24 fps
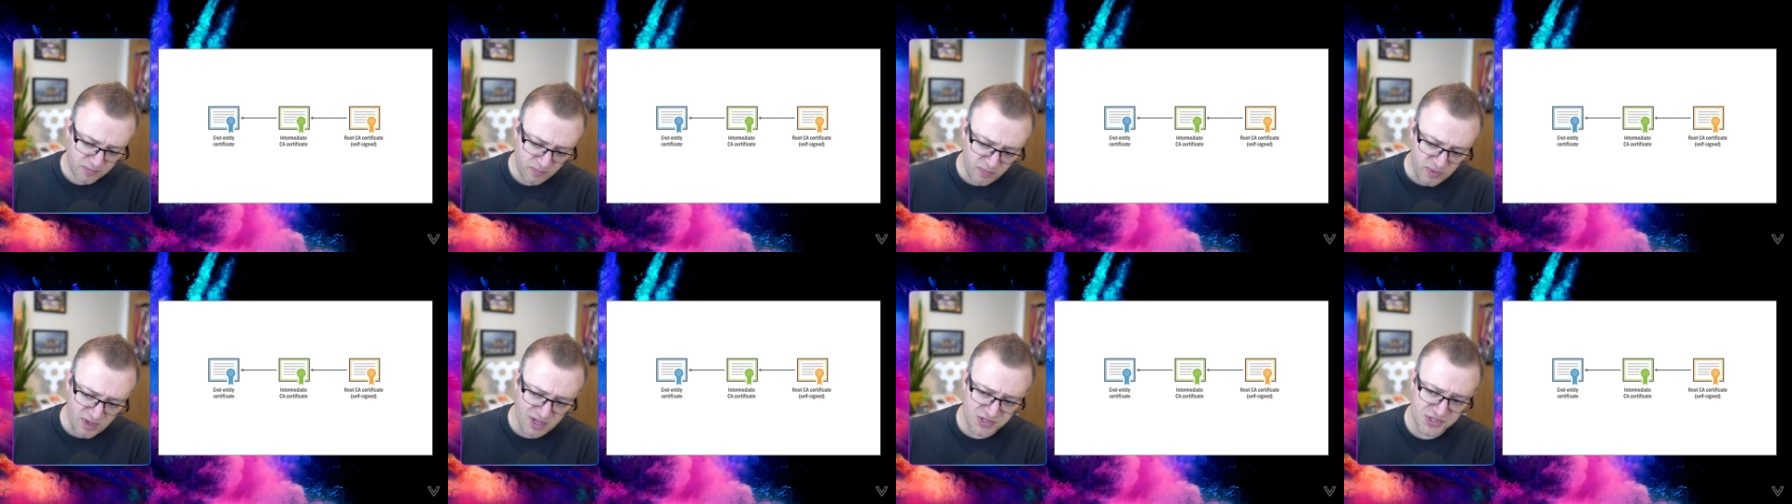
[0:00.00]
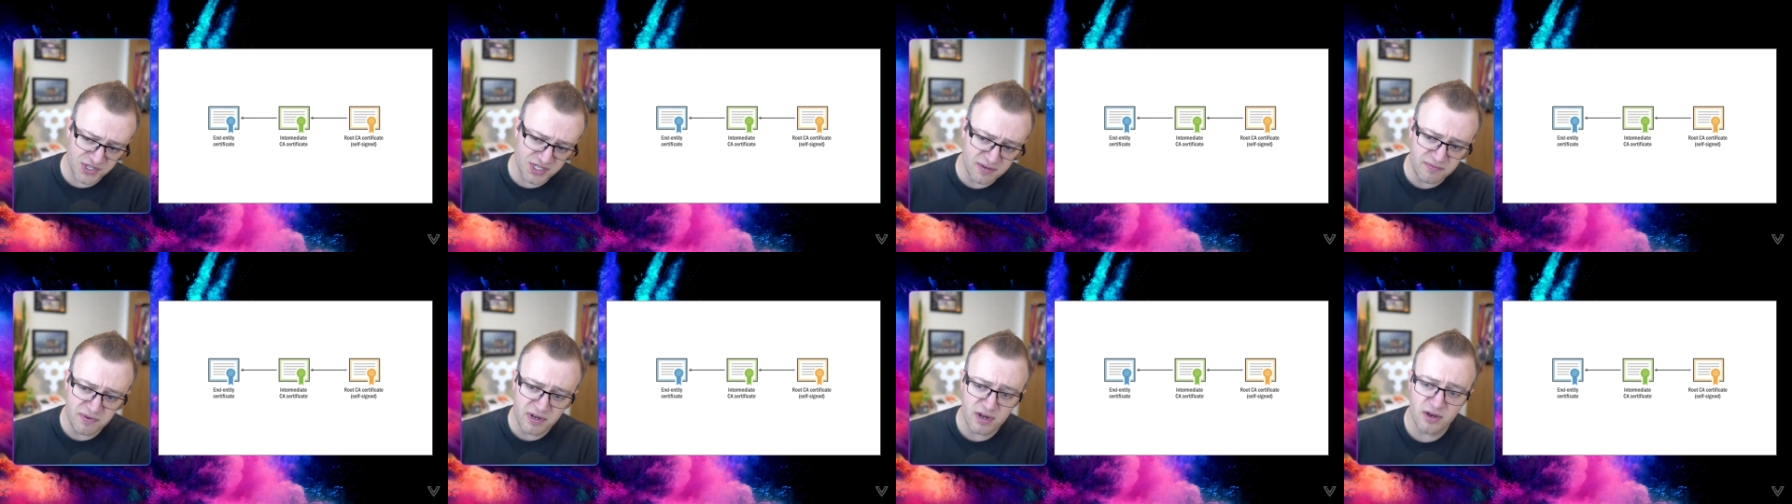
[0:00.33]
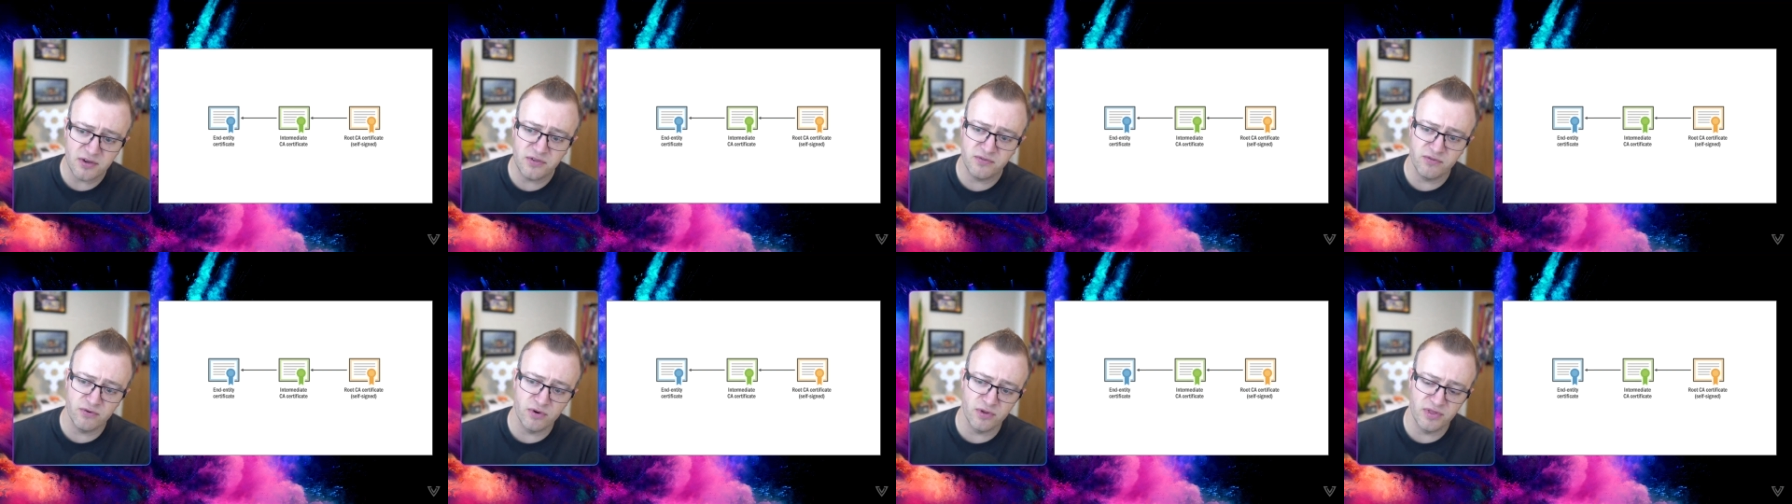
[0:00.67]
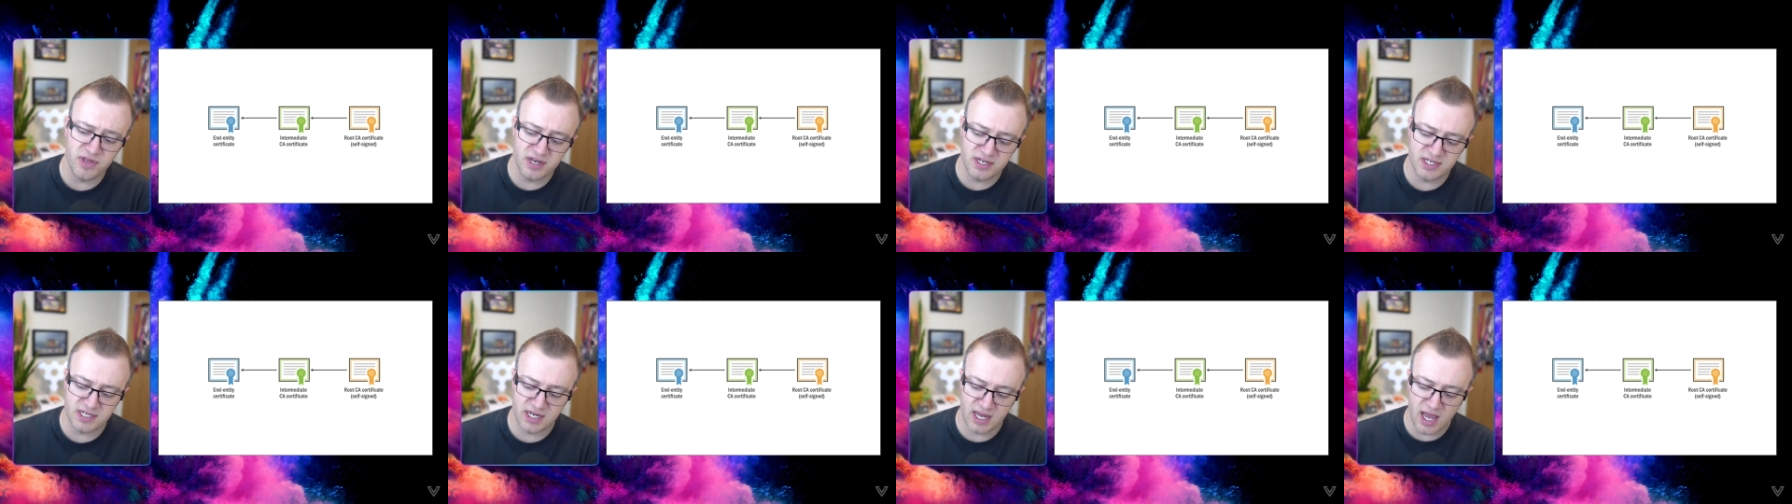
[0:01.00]
certificates for
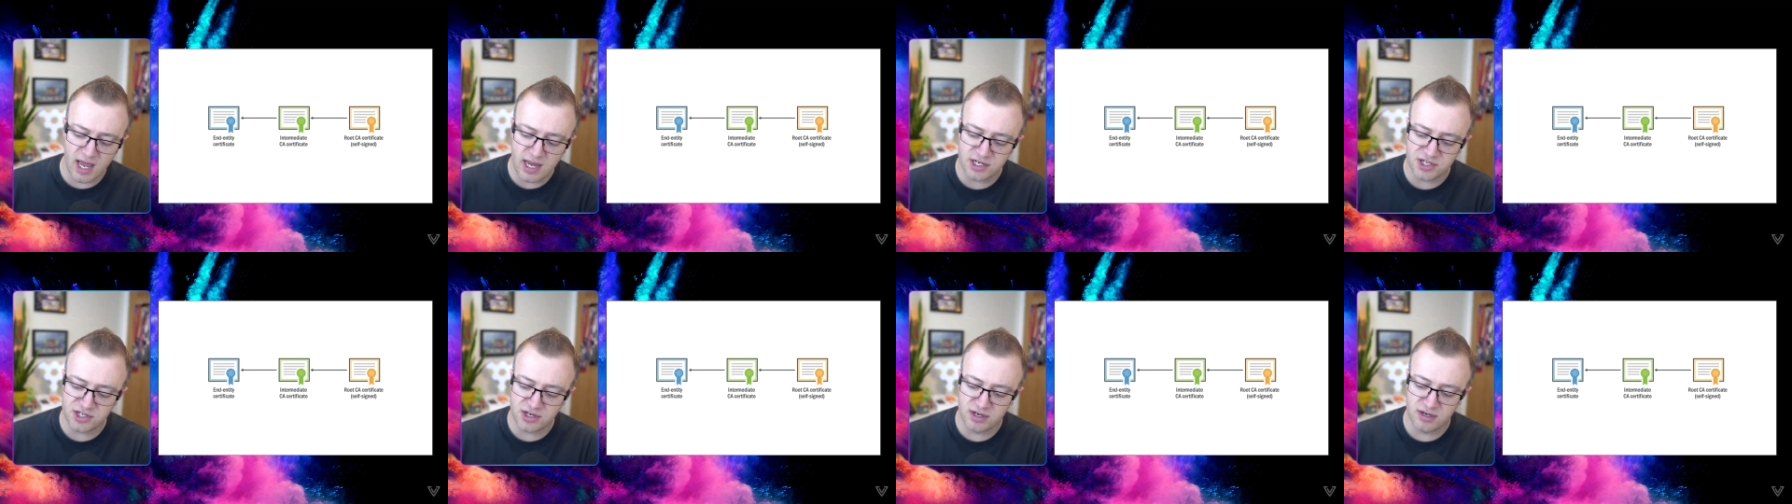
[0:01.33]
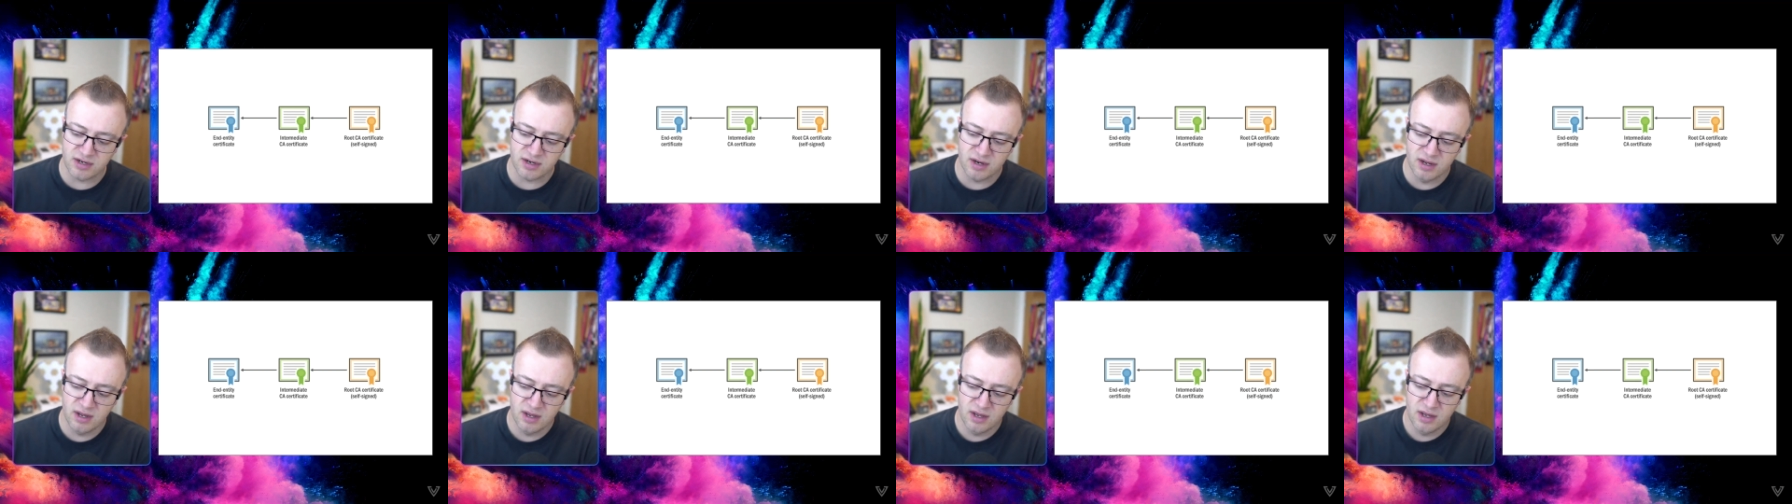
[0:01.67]
authentication,